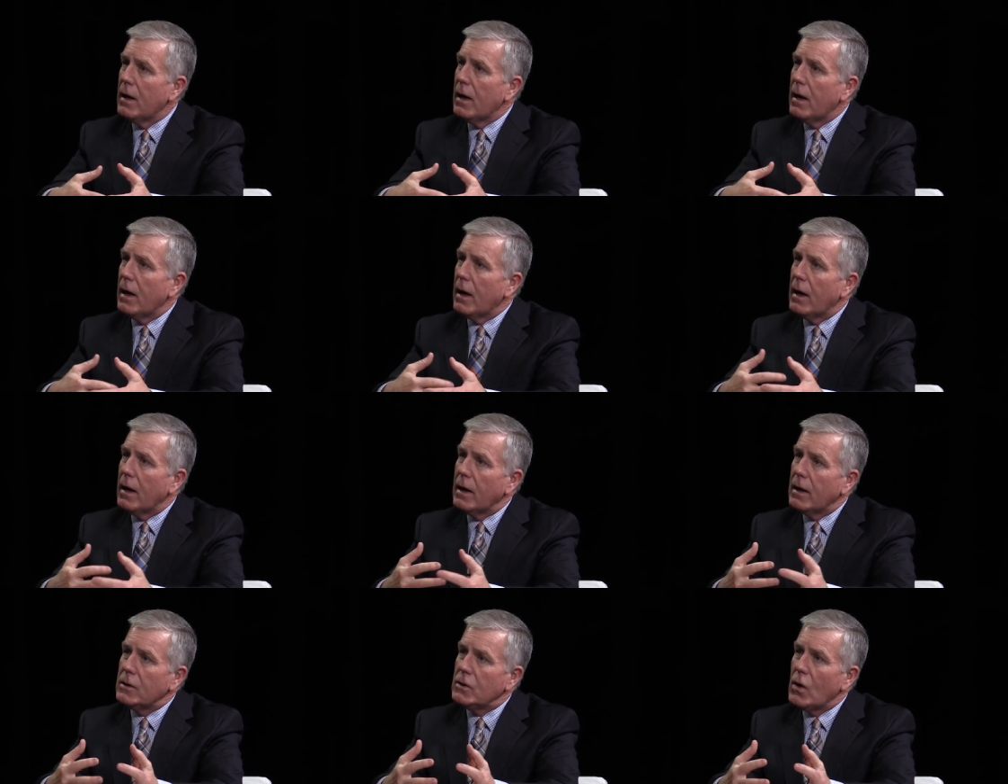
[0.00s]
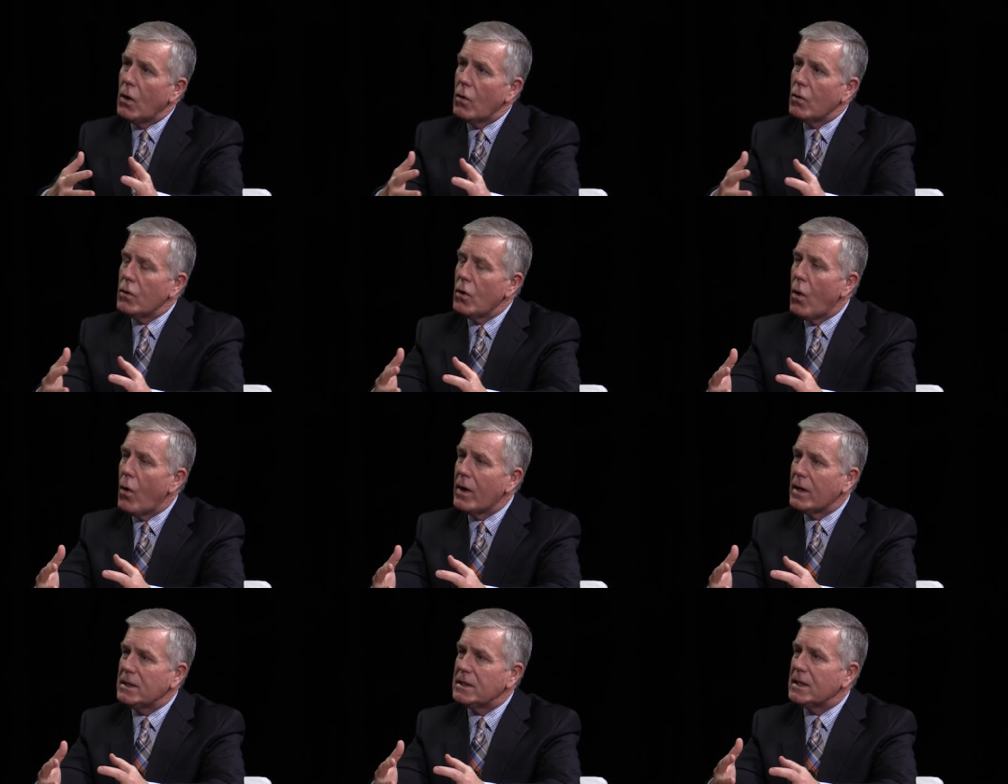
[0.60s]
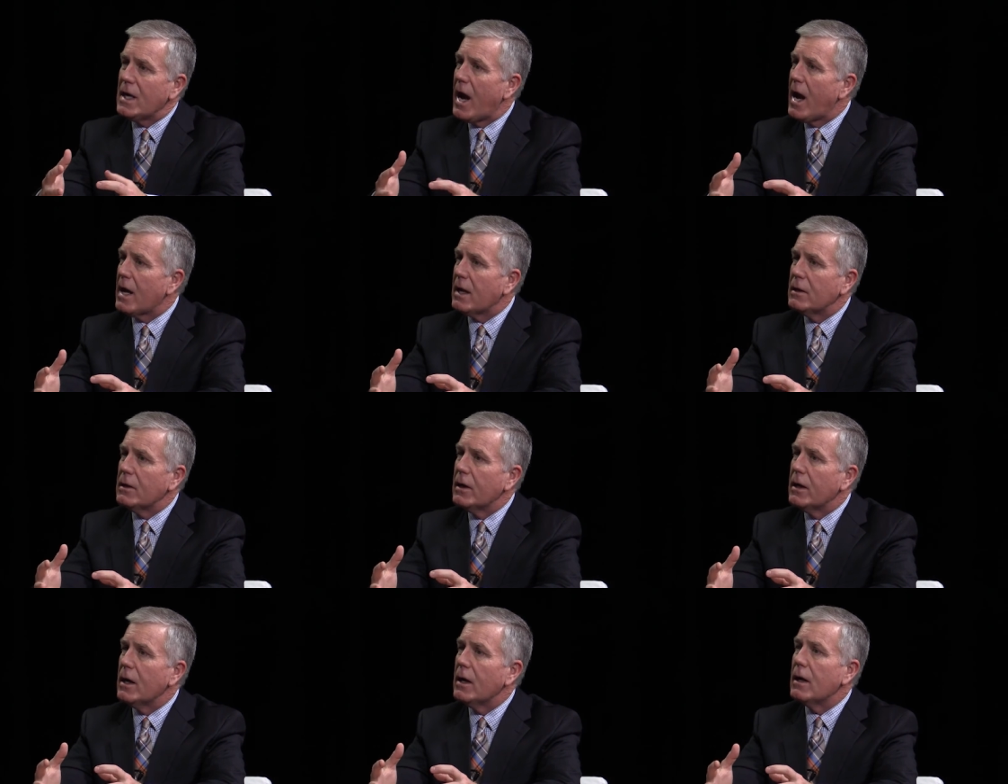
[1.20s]
I don't know
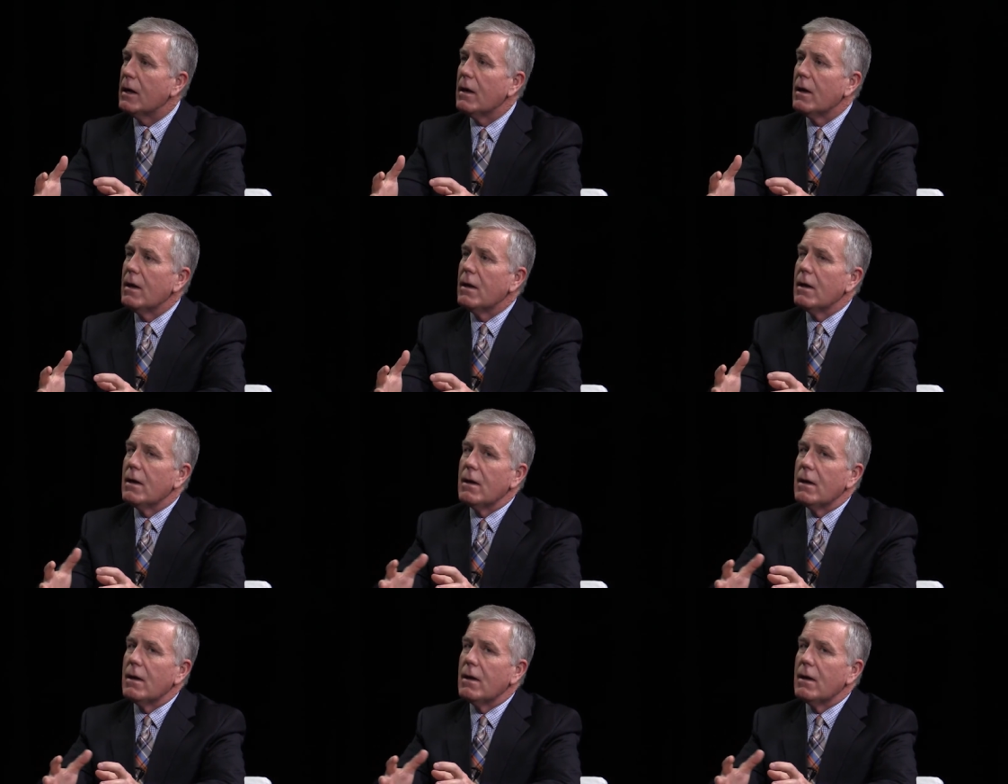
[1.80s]
exactly.